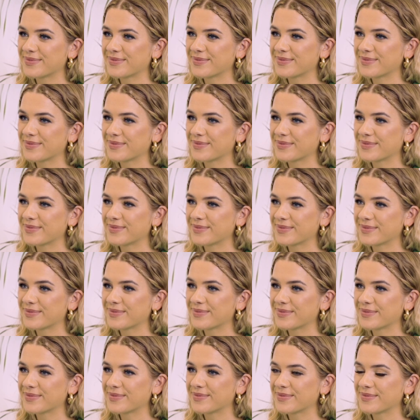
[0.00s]

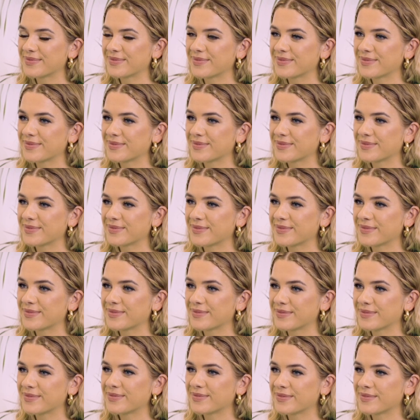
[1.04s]

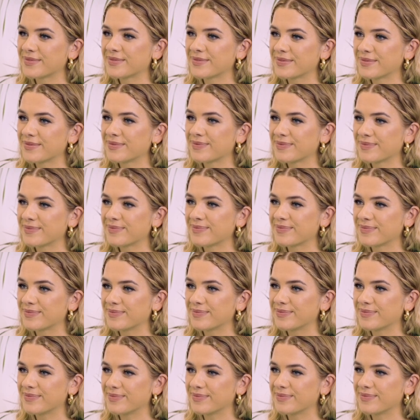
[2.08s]

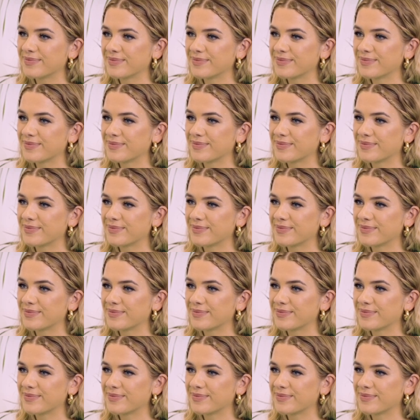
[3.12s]
[no speech]